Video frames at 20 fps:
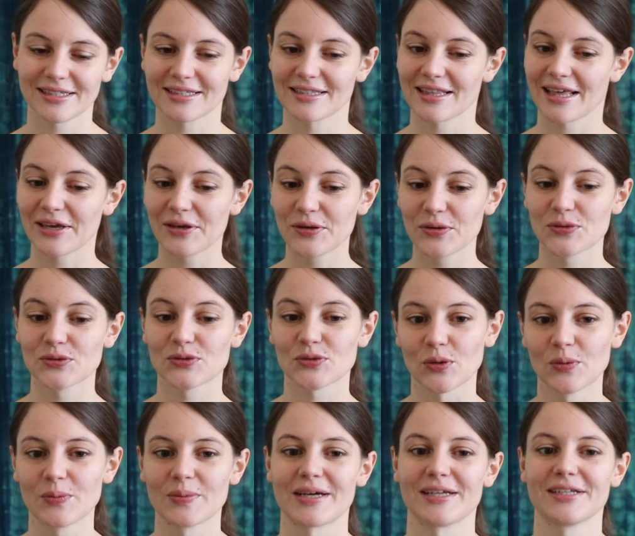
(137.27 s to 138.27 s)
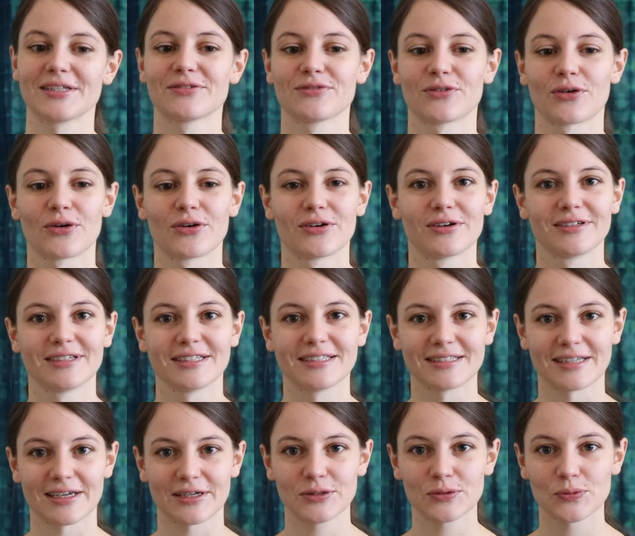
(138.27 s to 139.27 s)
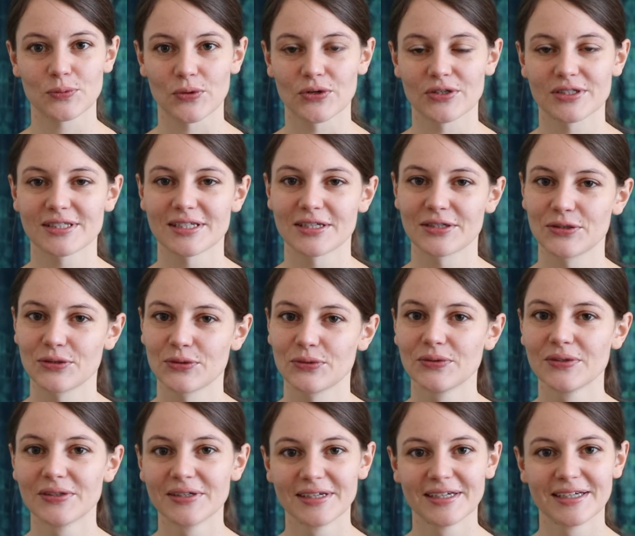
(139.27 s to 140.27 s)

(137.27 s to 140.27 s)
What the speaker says: Thank you so much for these nice words that you